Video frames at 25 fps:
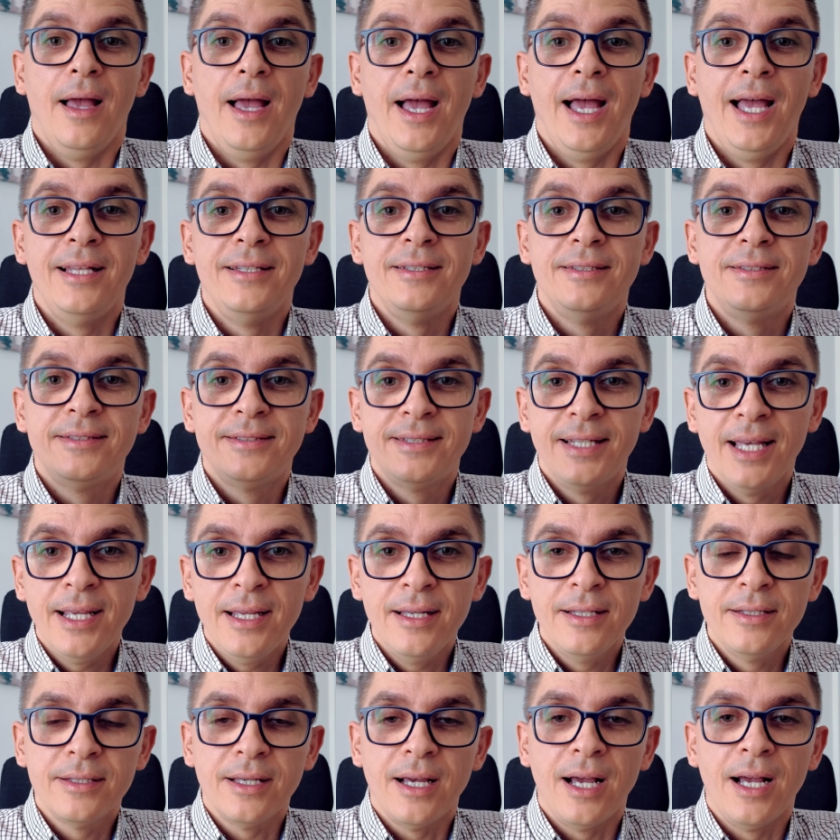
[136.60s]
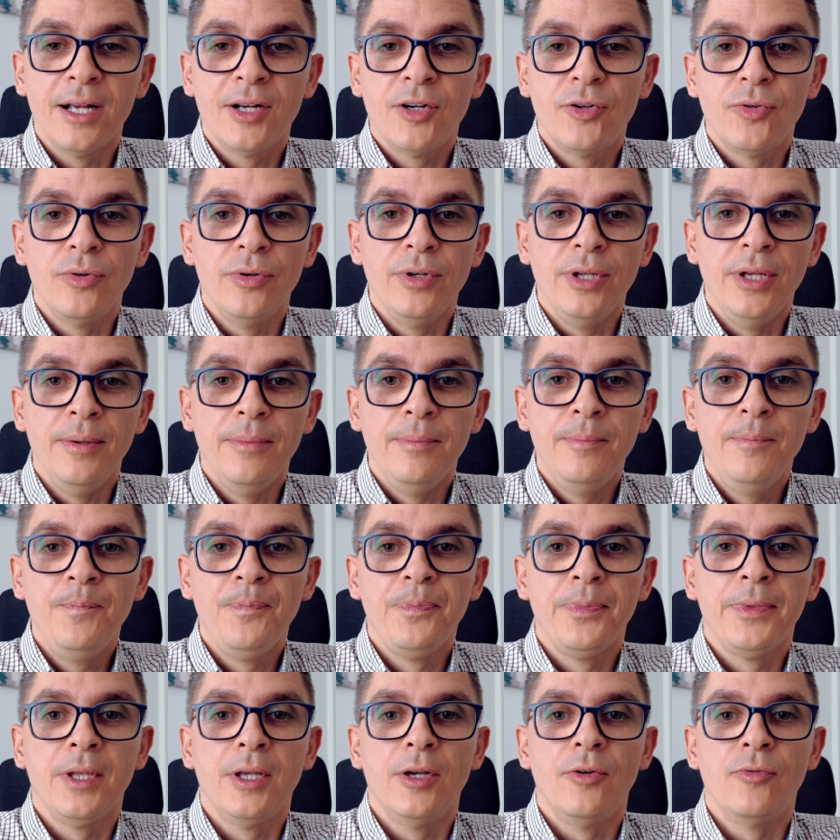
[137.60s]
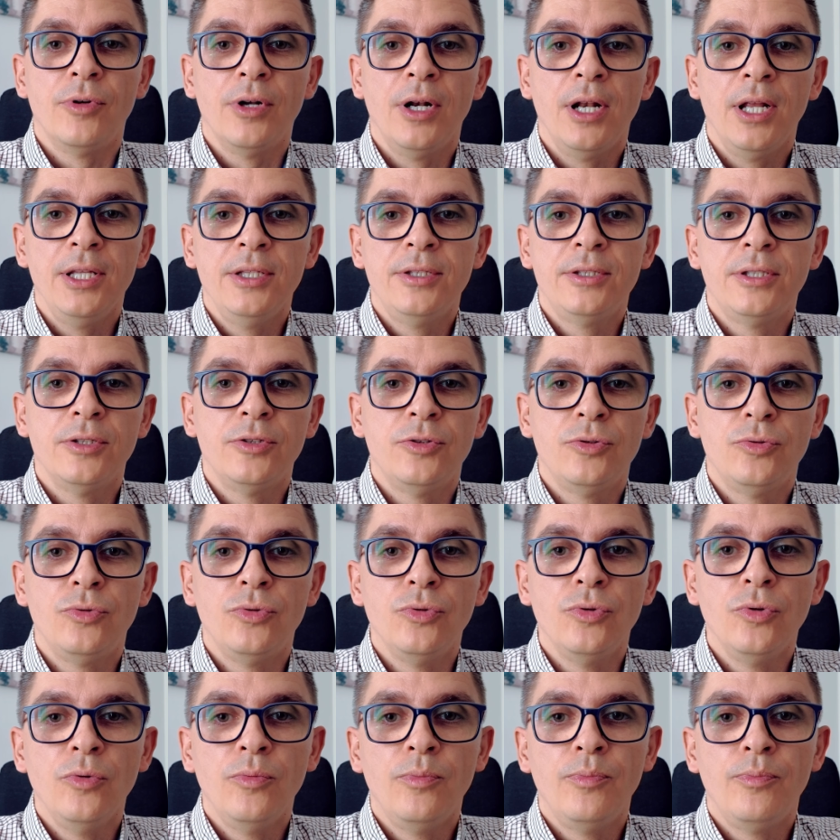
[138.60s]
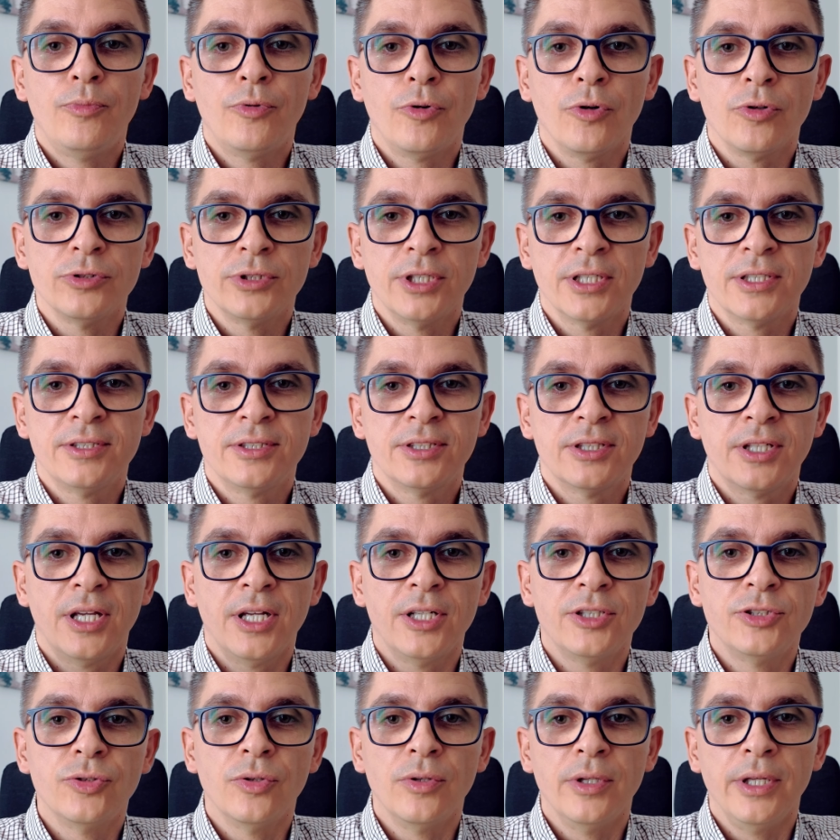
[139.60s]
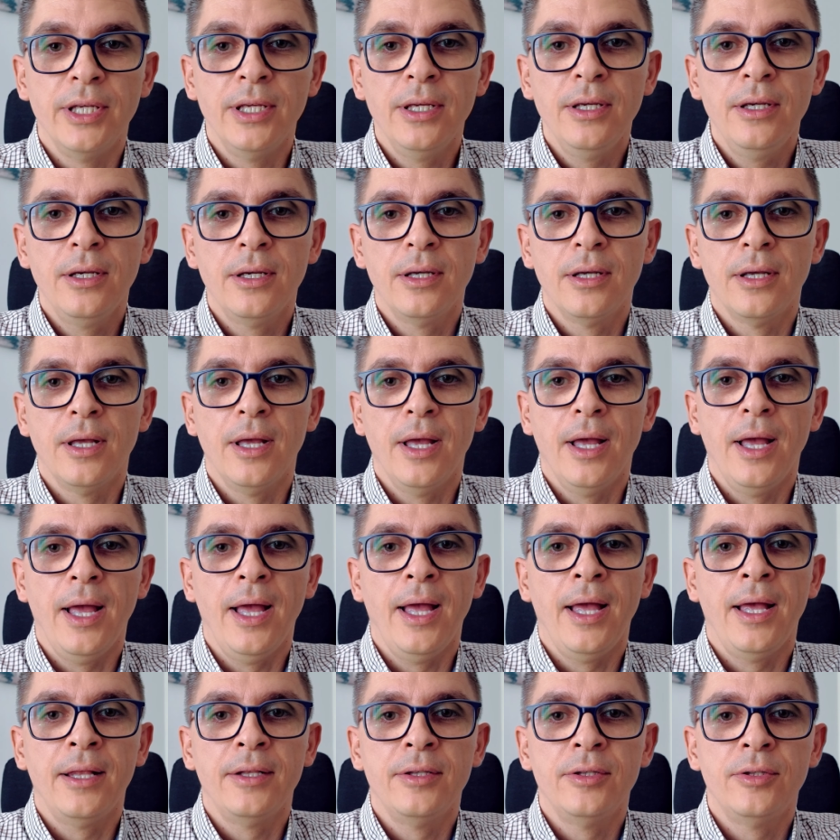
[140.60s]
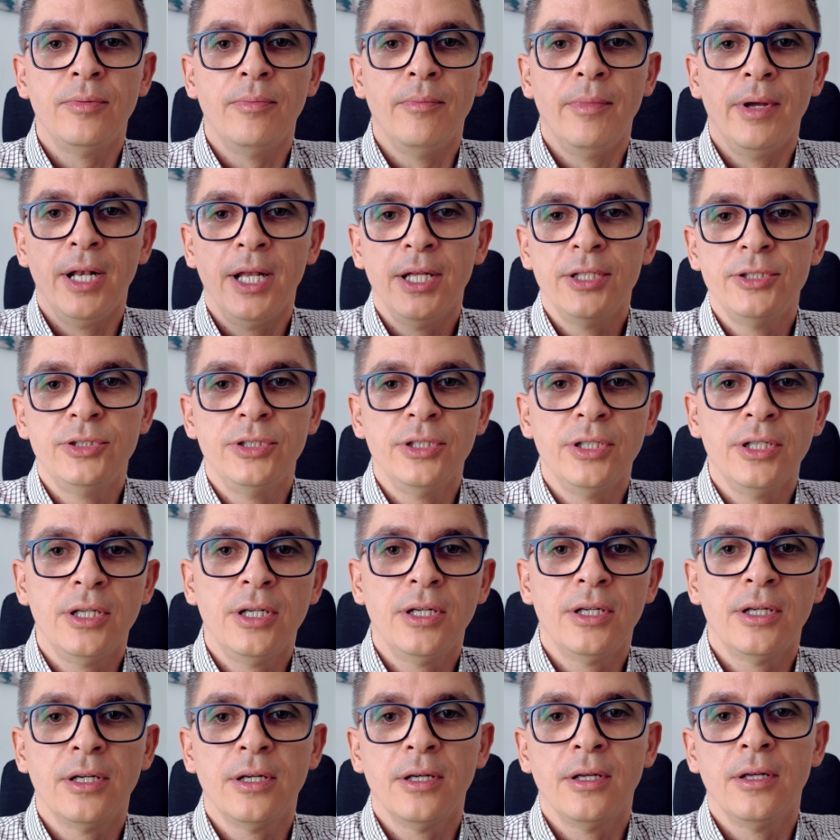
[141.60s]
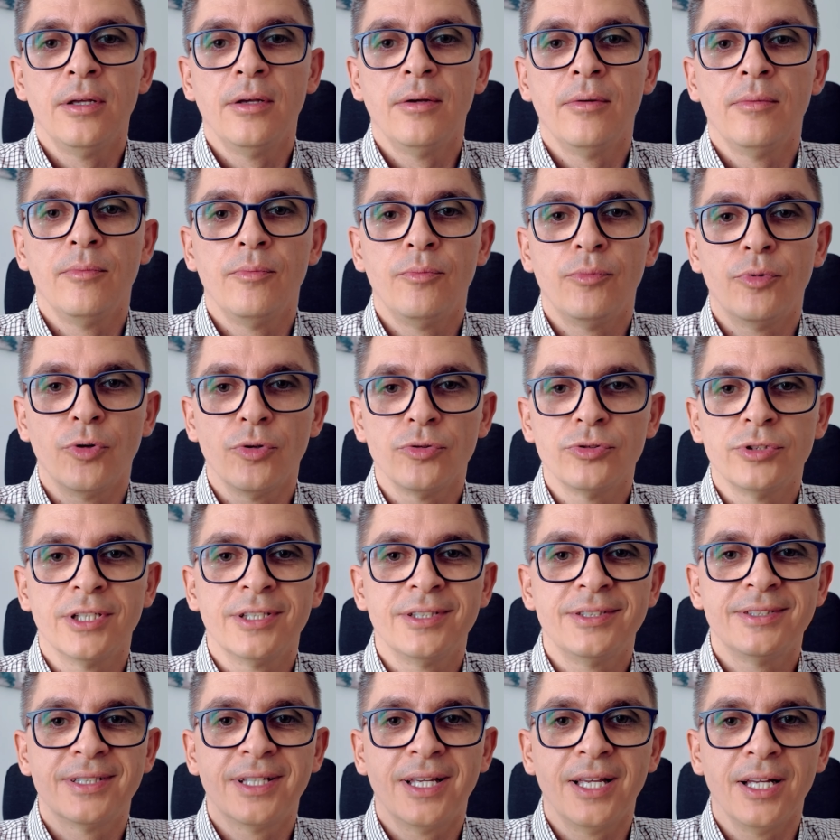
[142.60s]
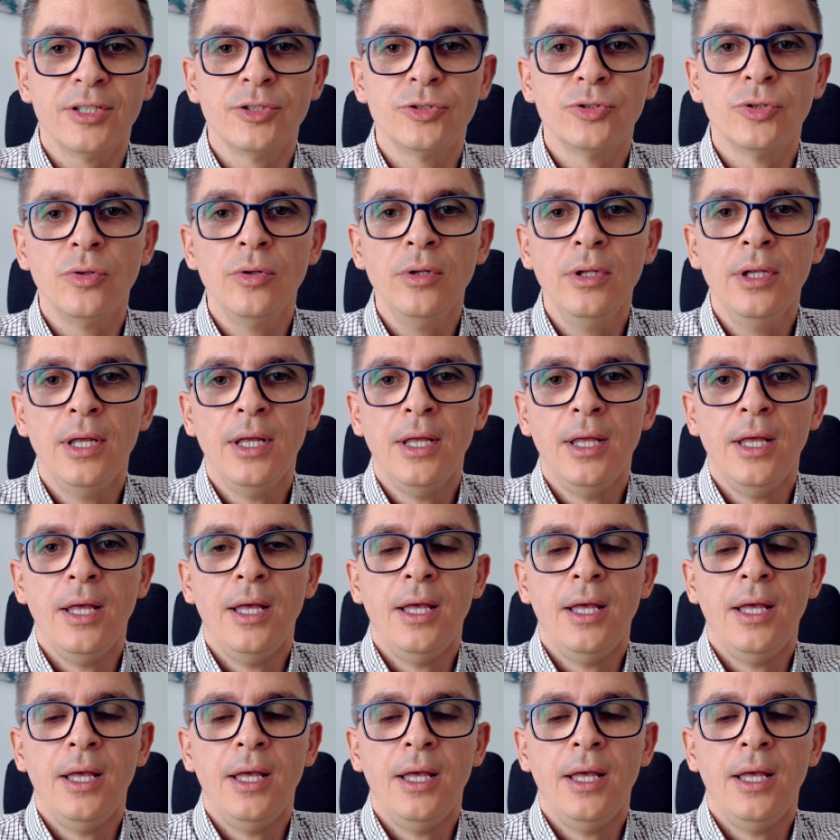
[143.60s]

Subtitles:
And second acronym related to project scheduling and managing project schedule,